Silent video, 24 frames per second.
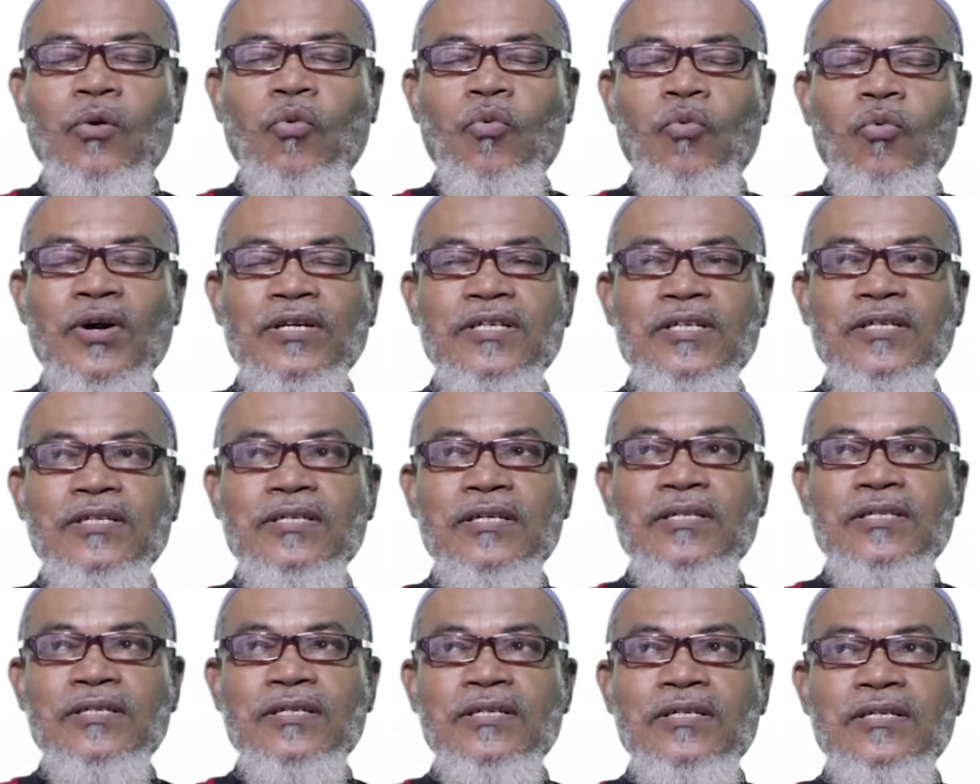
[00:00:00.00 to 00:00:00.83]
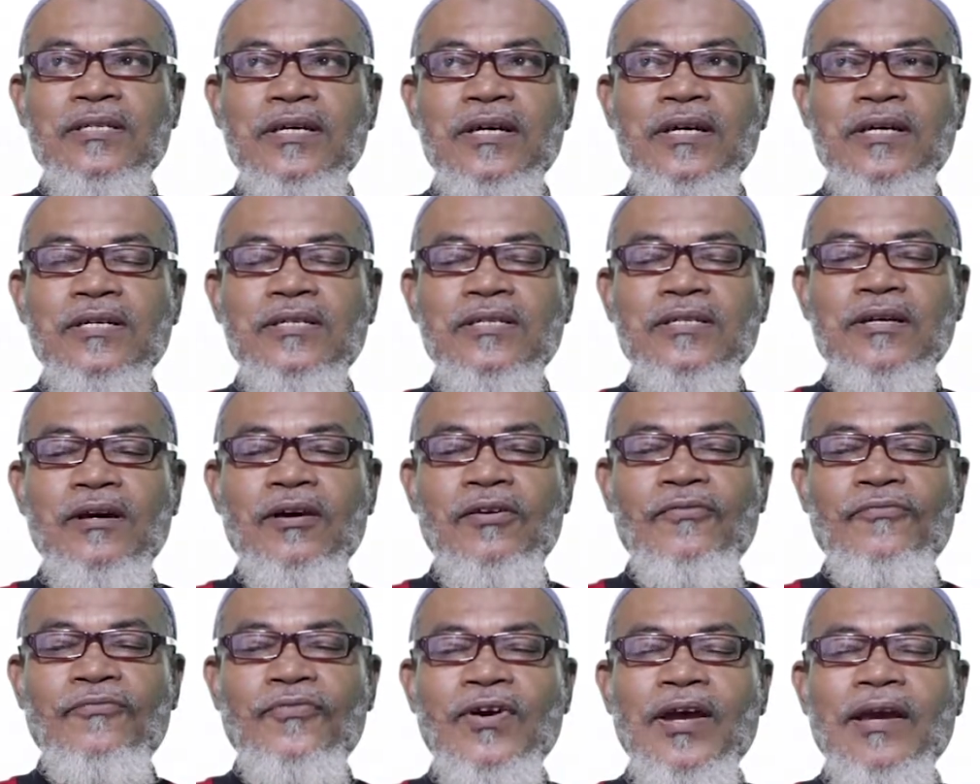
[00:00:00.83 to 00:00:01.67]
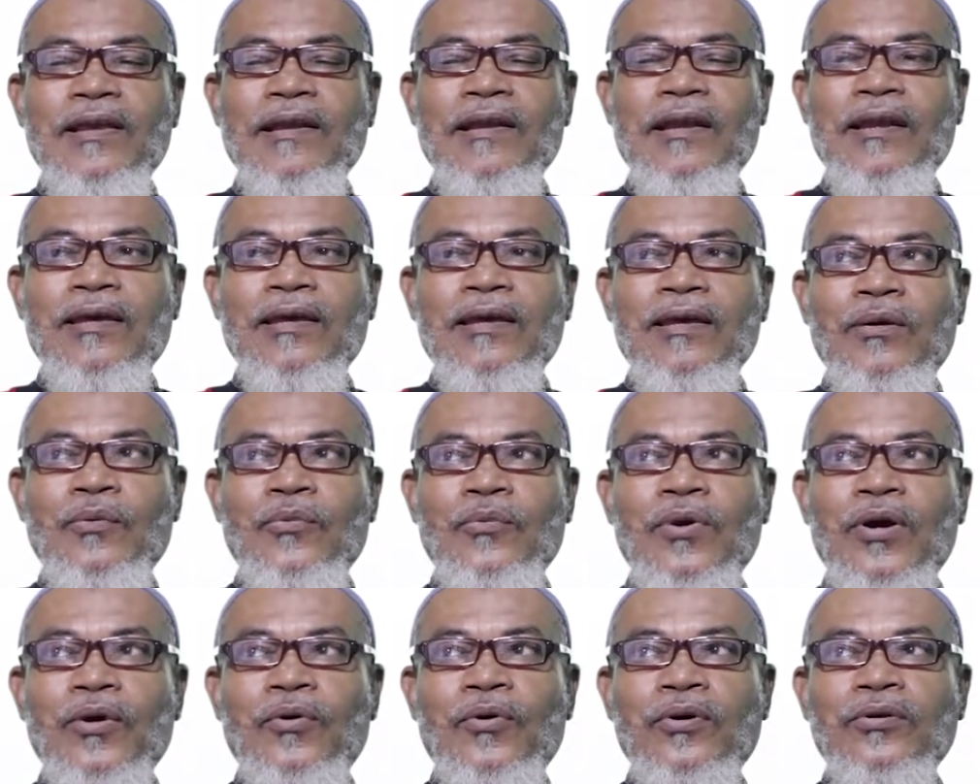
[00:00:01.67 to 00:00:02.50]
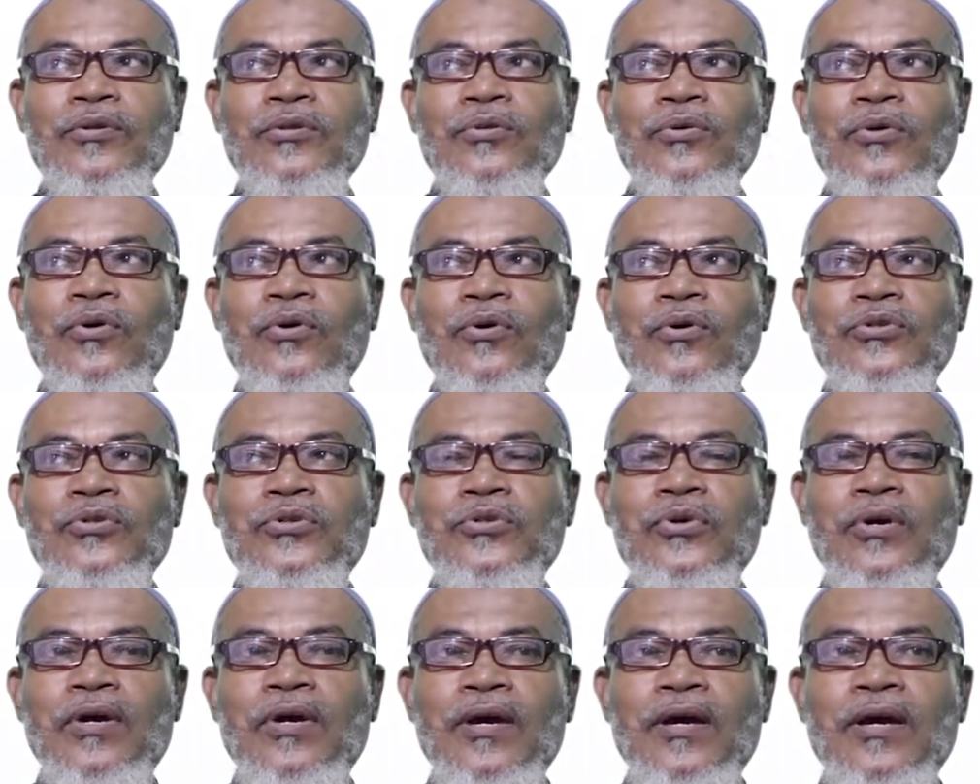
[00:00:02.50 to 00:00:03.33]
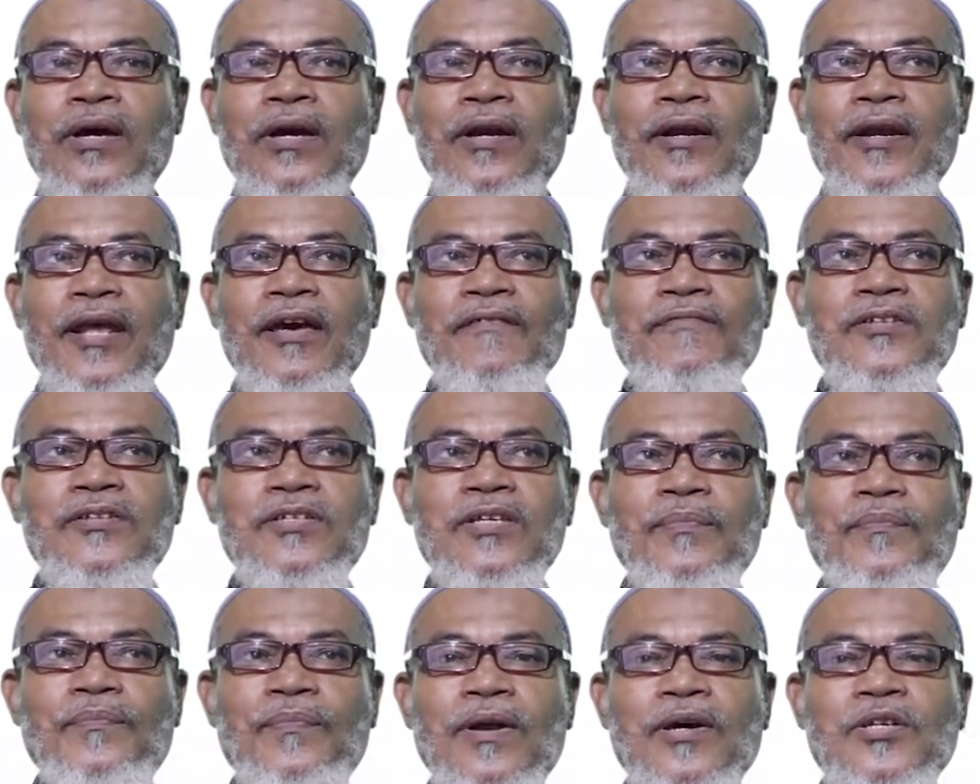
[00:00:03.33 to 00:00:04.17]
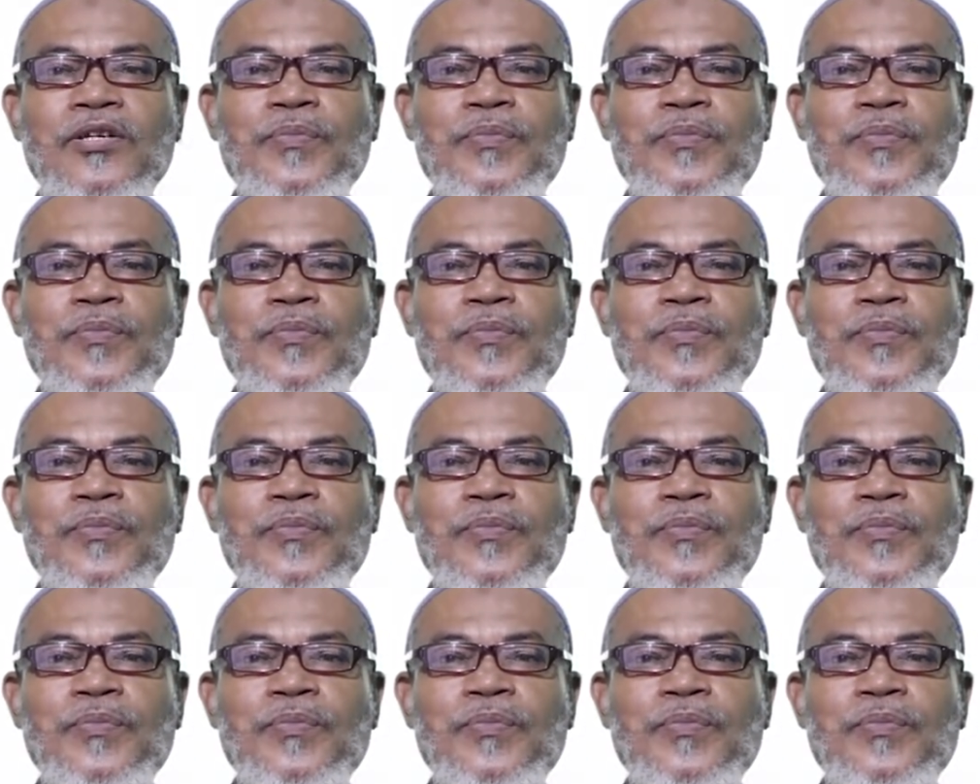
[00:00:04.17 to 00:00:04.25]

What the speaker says: what is the syntax, and finally we are going to go to Dev C++